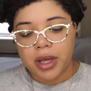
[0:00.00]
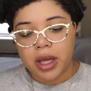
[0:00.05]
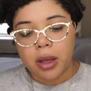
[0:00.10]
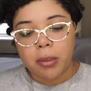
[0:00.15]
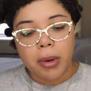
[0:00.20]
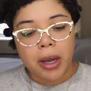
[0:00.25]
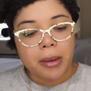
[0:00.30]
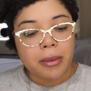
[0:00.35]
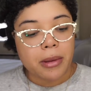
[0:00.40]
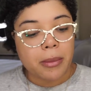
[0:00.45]
I'll
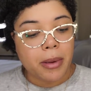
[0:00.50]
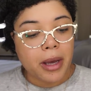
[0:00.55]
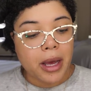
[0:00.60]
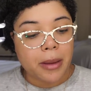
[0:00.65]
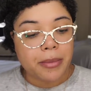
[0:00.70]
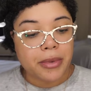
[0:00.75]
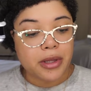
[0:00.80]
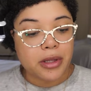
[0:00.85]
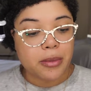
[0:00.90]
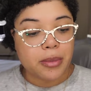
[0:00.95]
probably
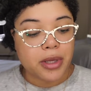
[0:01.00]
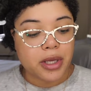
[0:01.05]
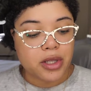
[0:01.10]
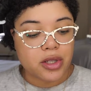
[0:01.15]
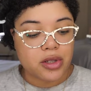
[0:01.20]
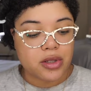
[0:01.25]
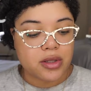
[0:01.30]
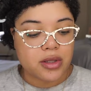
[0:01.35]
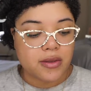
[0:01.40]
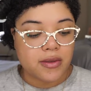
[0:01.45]
pop in the
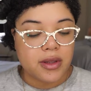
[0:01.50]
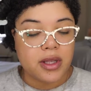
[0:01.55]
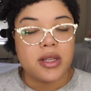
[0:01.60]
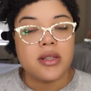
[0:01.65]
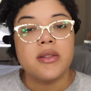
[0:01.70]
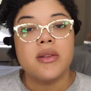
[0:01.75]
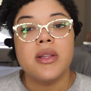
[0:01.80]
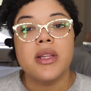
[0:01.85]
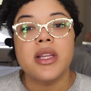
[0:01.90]
pictures of these so